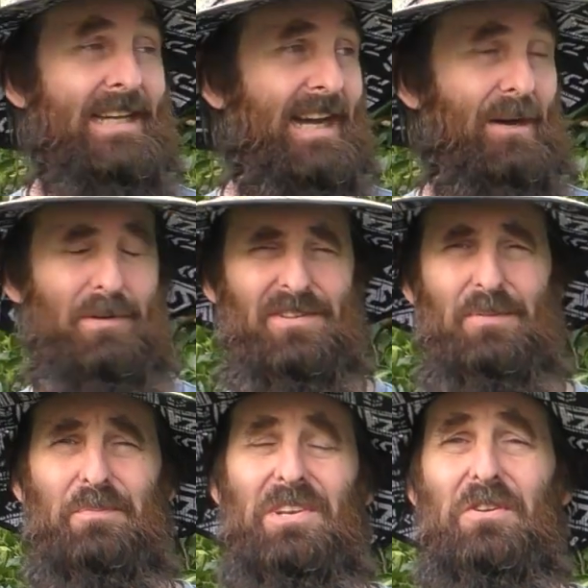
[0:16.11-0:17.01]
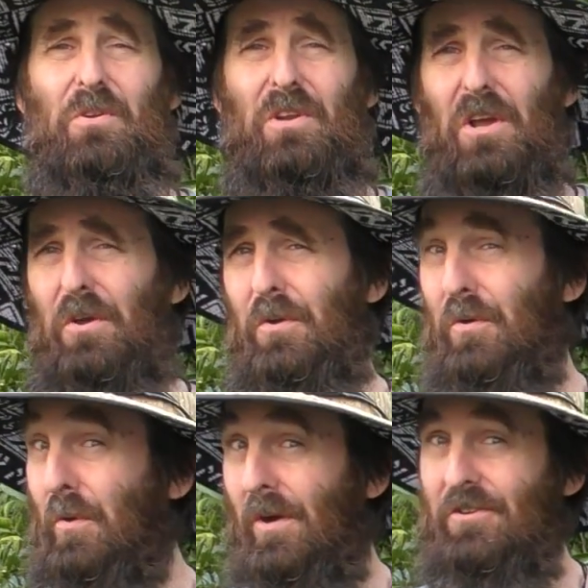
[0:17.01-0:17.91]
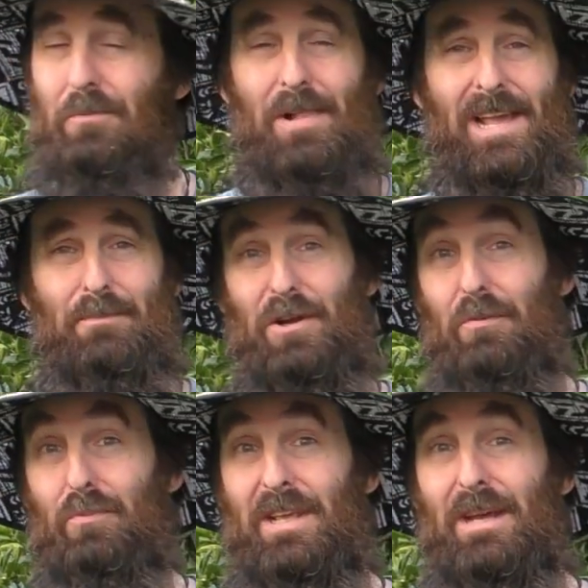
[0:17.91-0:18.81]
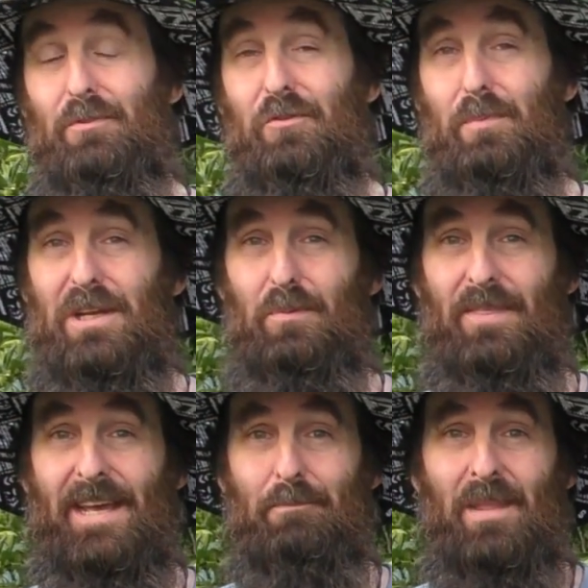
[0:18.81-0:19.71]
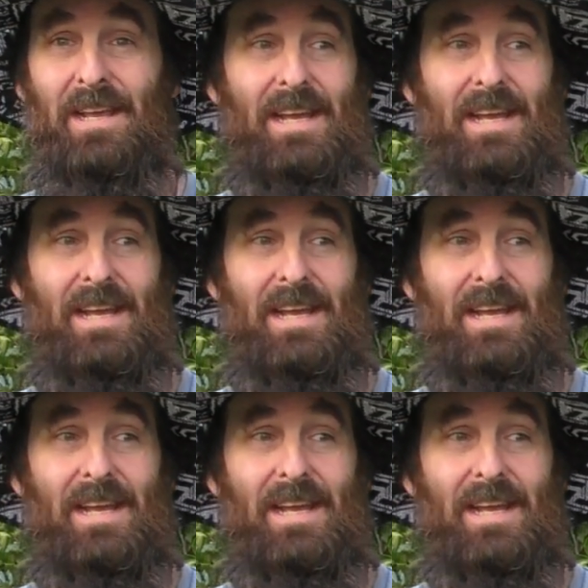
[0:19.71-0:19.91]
One of them didn't go quite to plan, but I'll bring you up to speed with that.